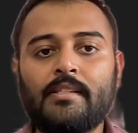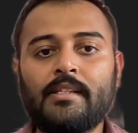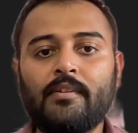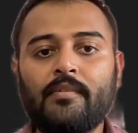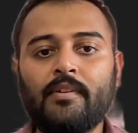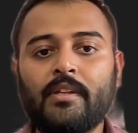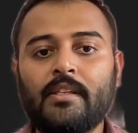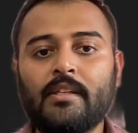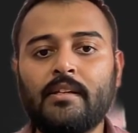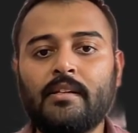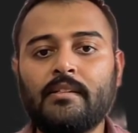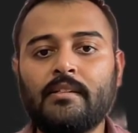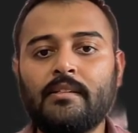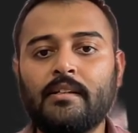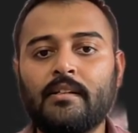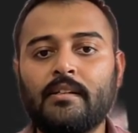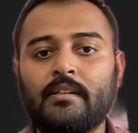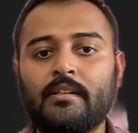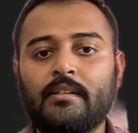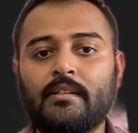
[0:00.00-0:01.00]
see whether
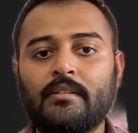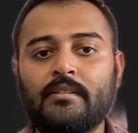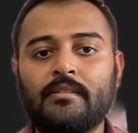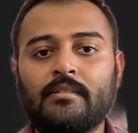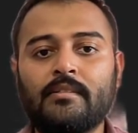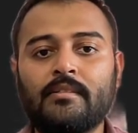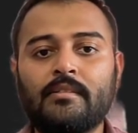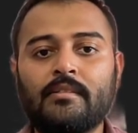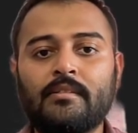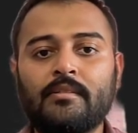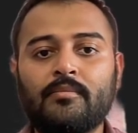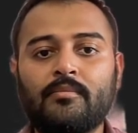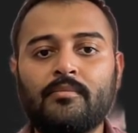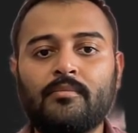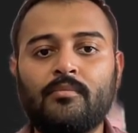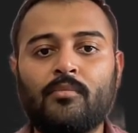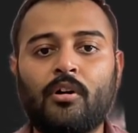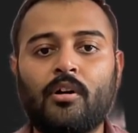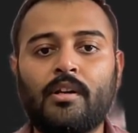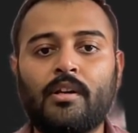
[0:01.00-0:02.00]
the
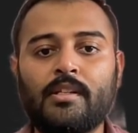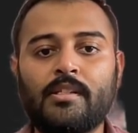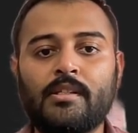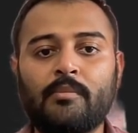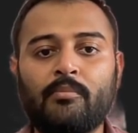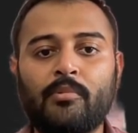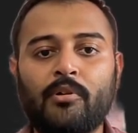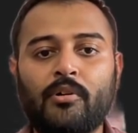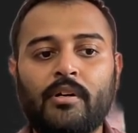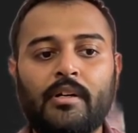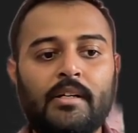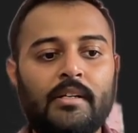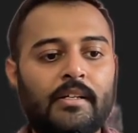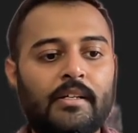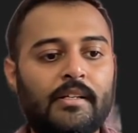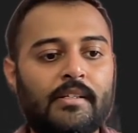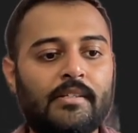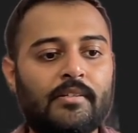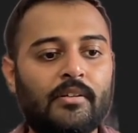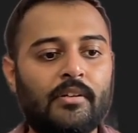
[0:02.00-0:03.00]
bot is deployed.
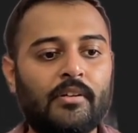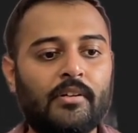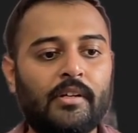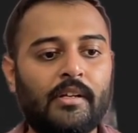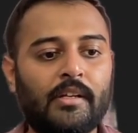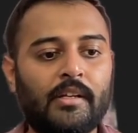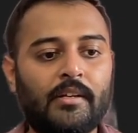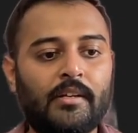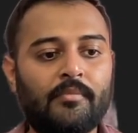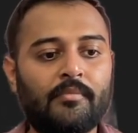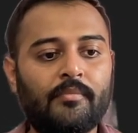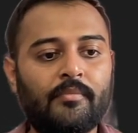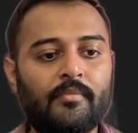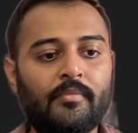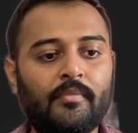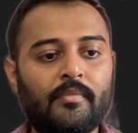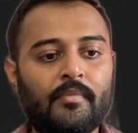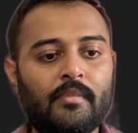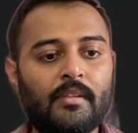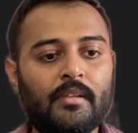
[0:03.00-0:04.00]
It's still running.
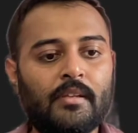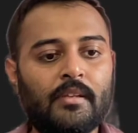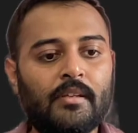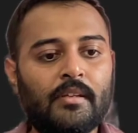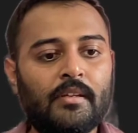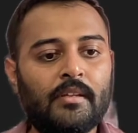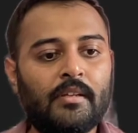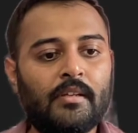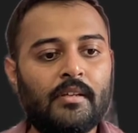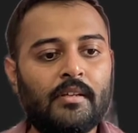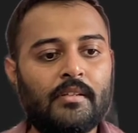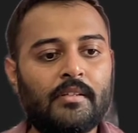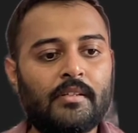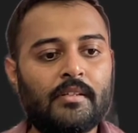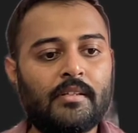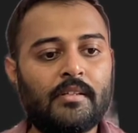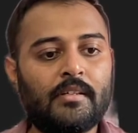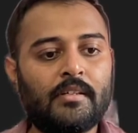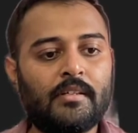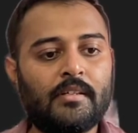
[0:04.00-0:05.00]
It
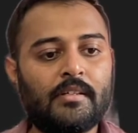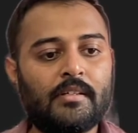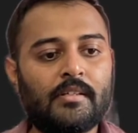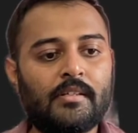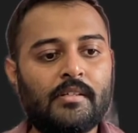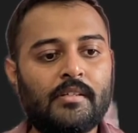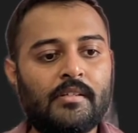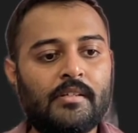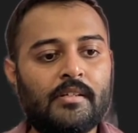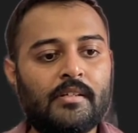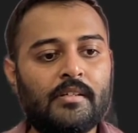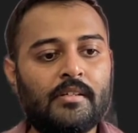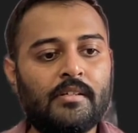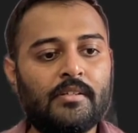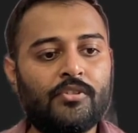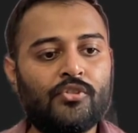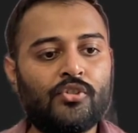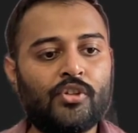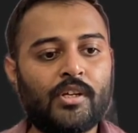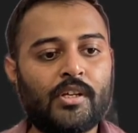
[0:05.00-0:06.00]
says
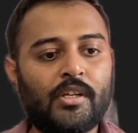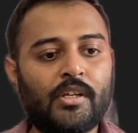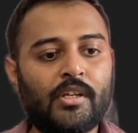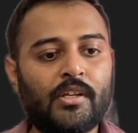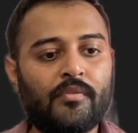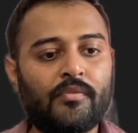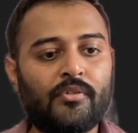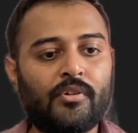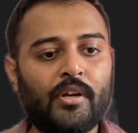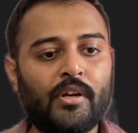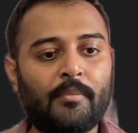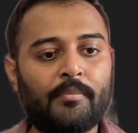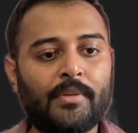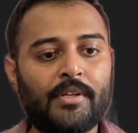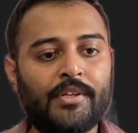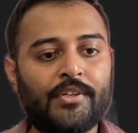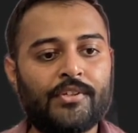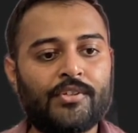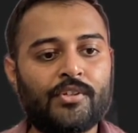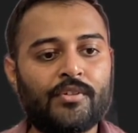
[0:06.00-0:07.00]
done, checking if your
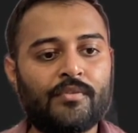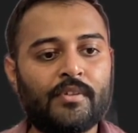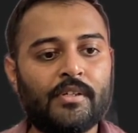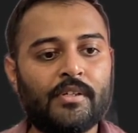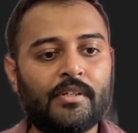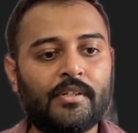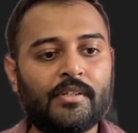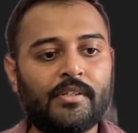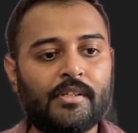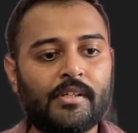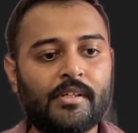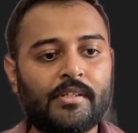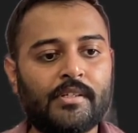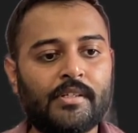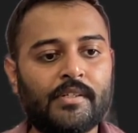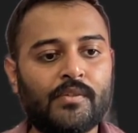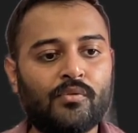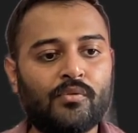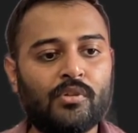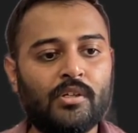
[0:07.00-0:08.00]
application will run
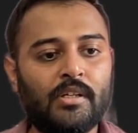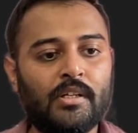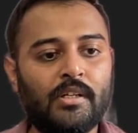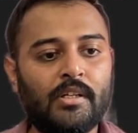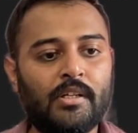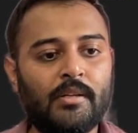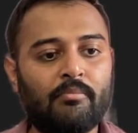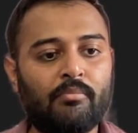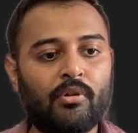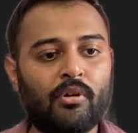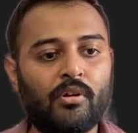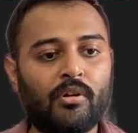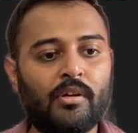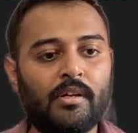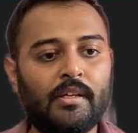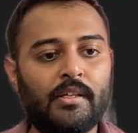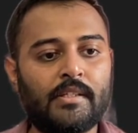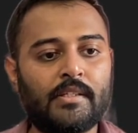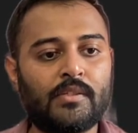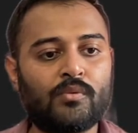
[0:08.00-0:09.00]
successfully. Deploy
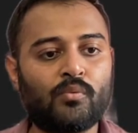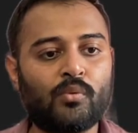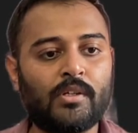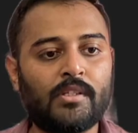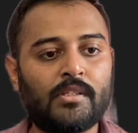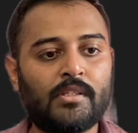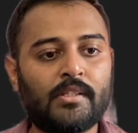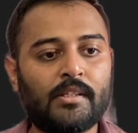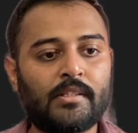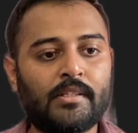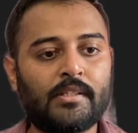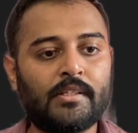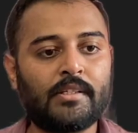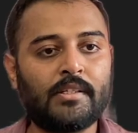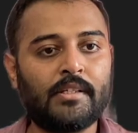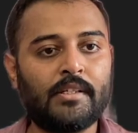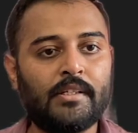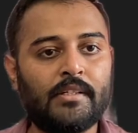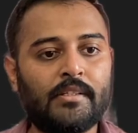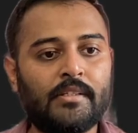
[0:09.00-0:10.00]
is once
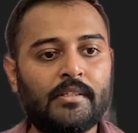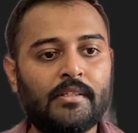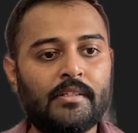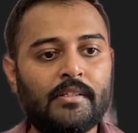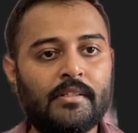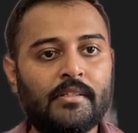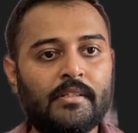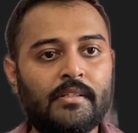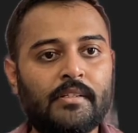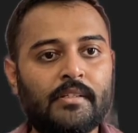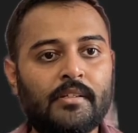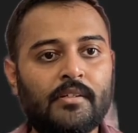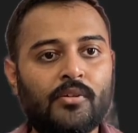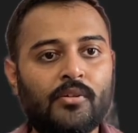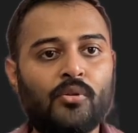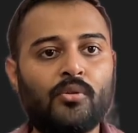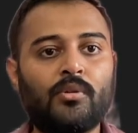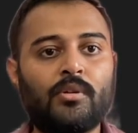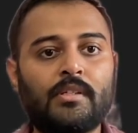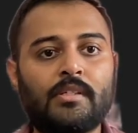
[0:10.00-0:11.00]
succeeded.
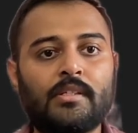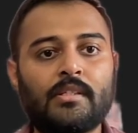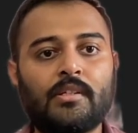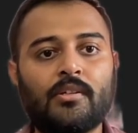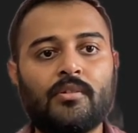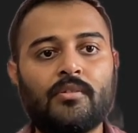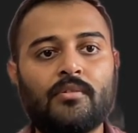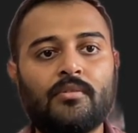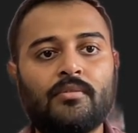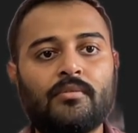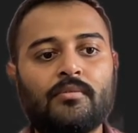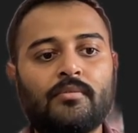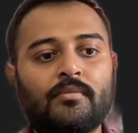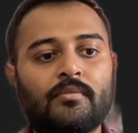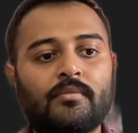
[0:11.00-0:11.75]
Oh, it's now